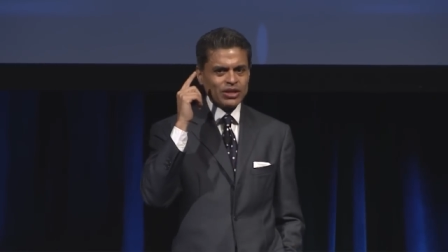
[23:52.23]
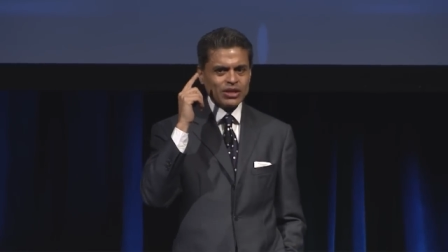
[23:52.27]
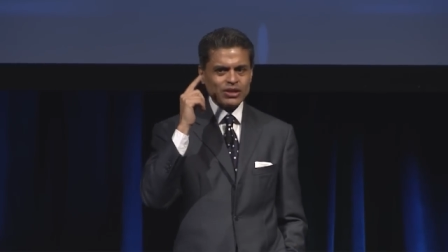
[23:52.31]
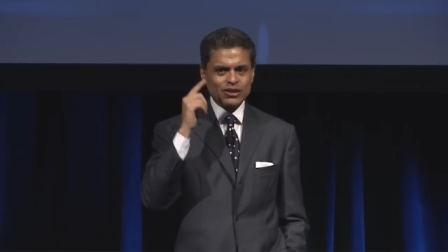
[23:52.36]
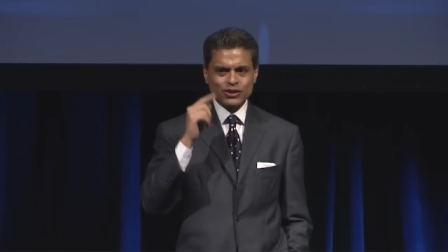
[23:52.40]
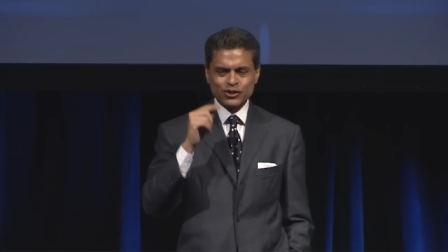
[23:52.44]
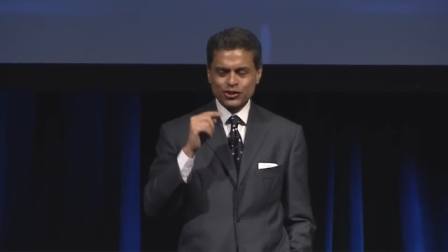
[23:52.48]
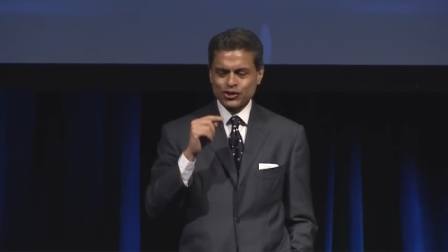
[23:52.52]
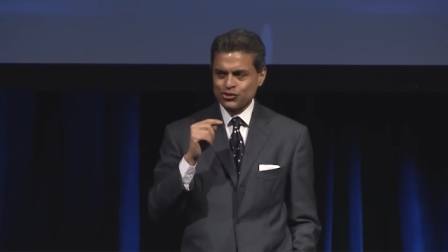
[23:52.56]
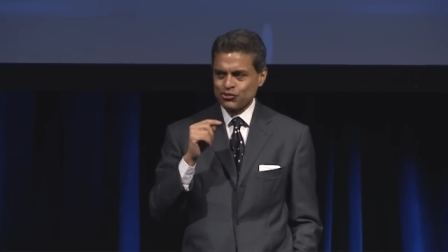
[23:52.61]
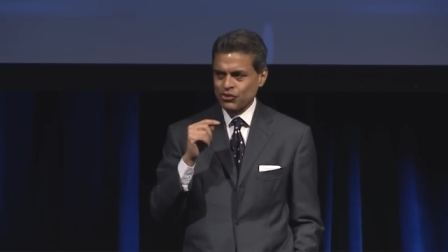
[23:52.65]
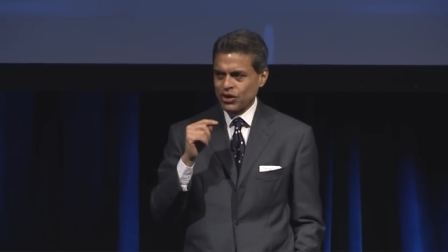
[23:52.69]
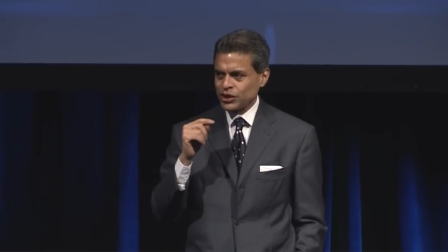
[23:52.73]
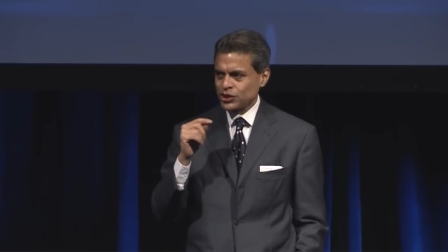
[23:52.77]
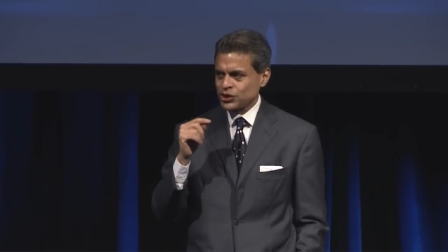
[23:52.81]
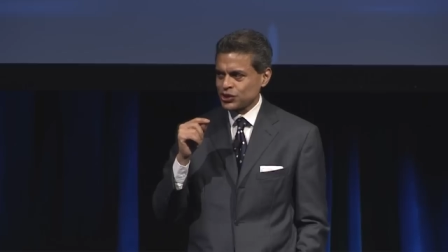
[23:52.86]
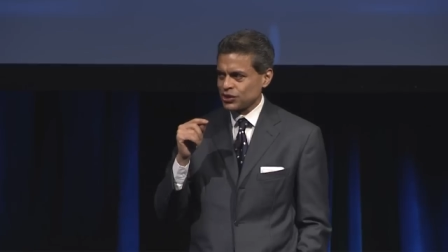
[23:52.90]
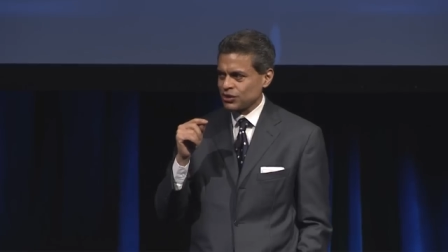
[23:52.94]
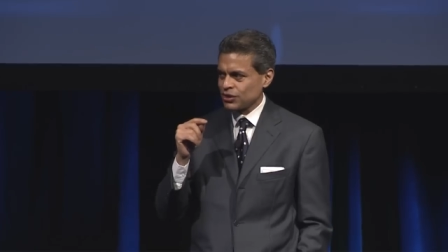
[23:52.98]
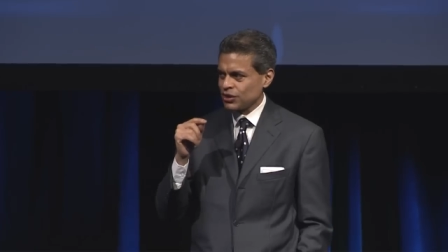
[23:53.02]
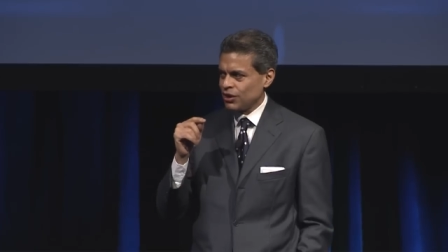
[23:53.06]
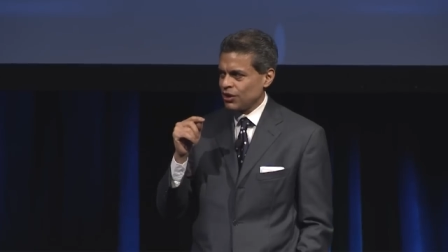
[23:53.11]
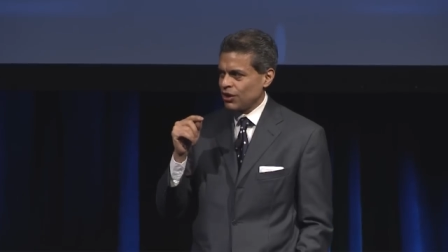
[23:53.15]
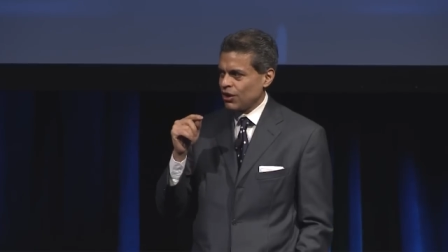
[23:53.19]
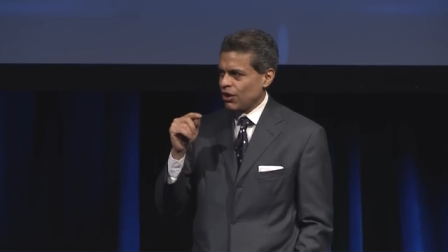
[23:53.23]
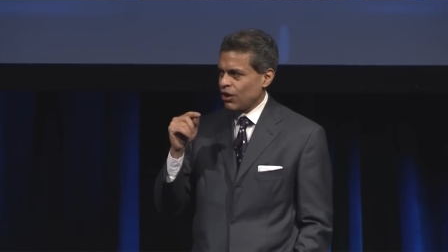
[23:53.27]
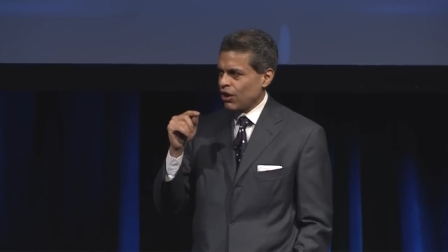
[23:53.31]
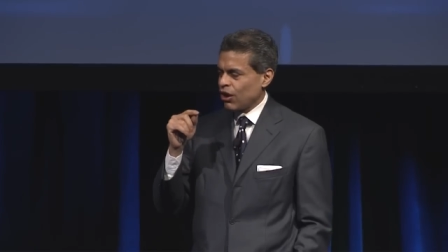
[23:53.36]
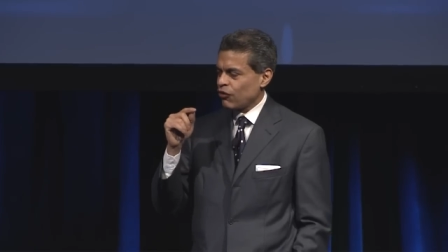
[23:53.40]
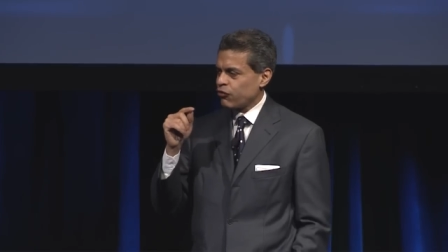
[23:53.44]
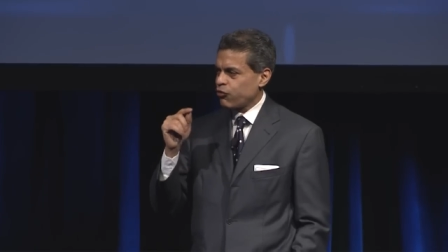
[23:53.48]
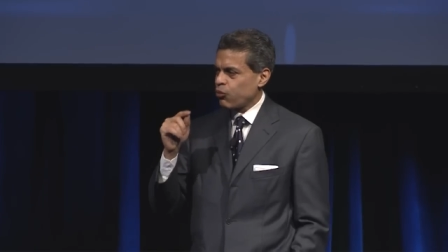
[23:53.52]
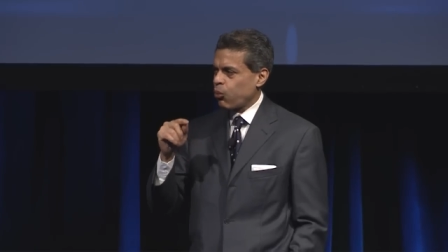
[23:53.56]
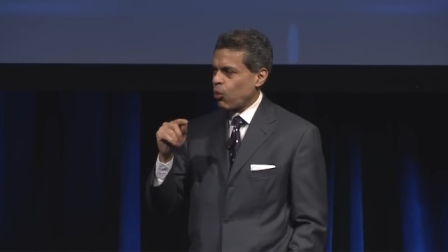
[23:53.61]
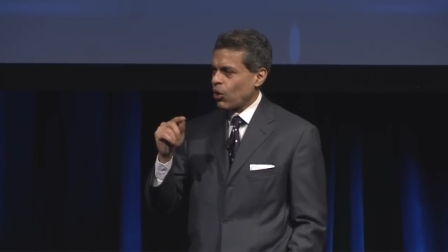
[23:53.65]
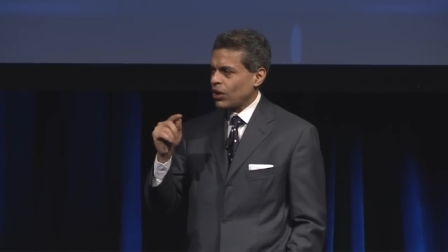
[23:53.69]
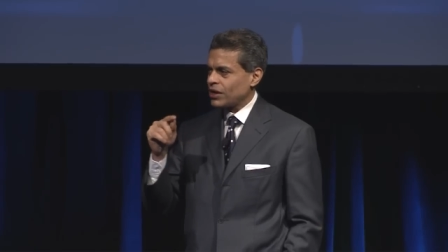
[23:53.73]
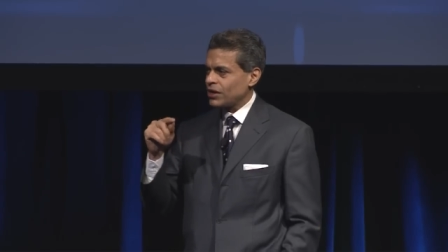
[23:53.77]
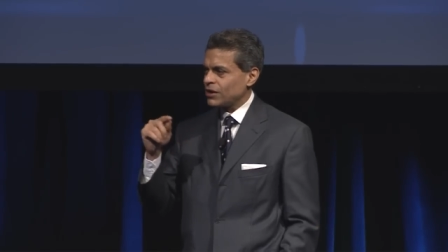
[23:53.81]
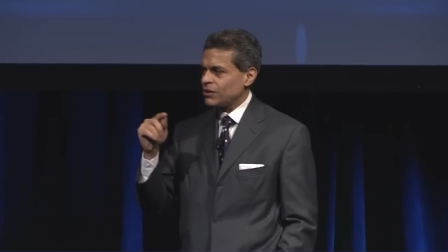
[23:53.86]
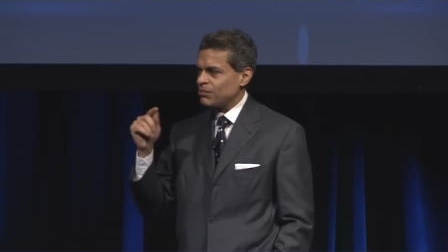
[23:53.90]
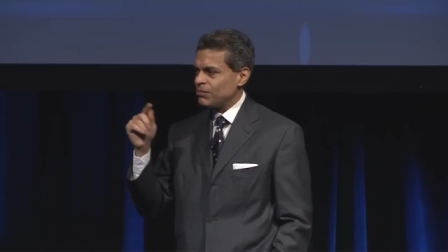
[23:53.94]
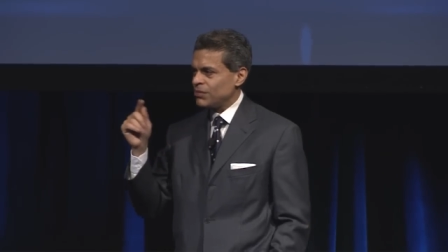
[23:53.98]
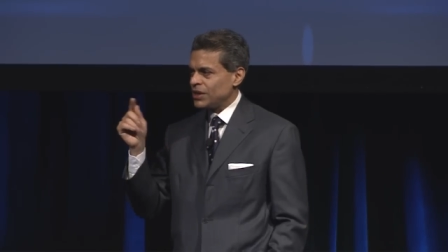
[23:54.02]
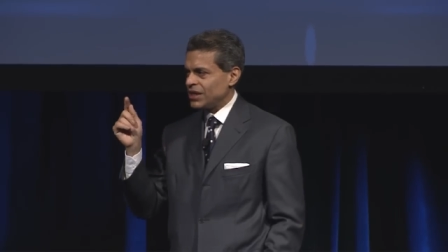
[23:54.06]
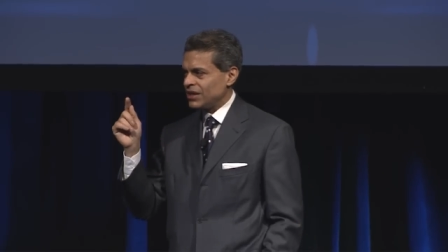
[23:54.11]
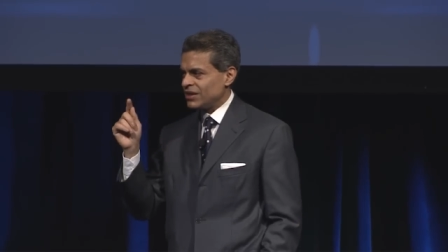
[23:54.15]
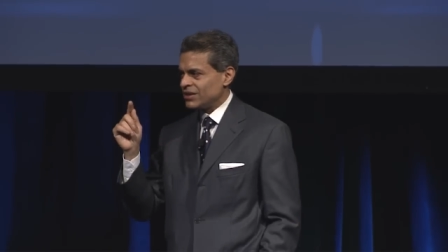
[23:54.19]
illustration of what it
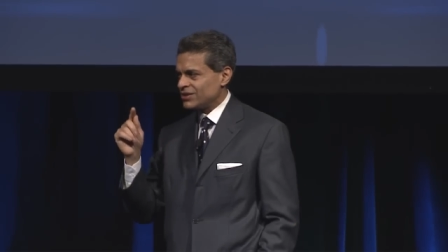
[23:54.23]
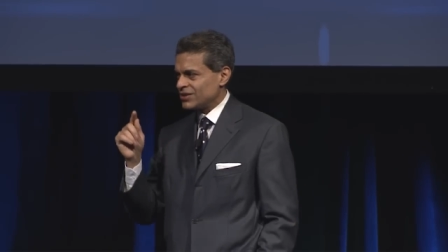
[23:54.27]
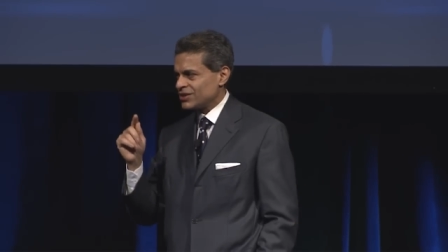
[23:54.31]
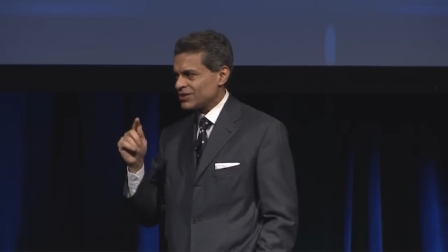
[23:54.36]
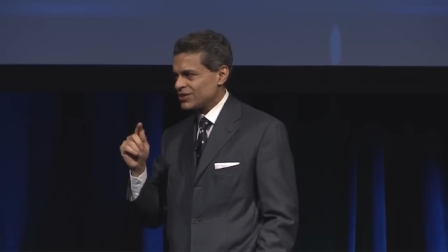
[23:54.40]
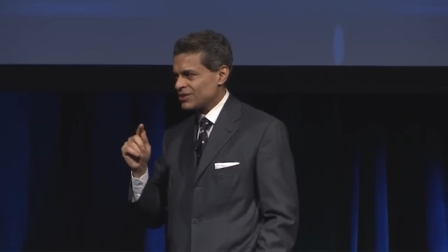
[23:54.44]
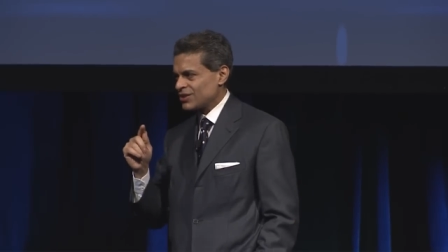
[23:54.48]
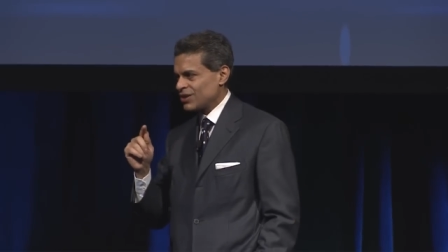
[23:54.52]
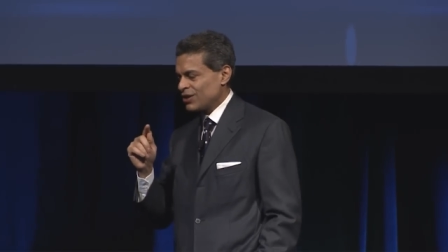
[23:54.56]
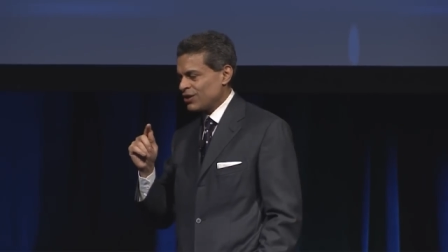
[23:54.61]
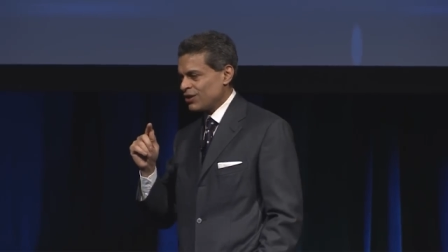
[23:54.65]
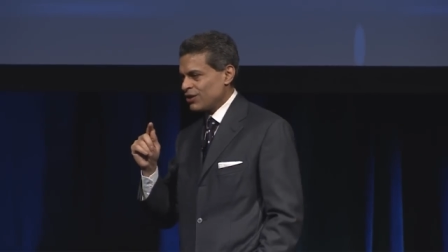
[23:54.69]
means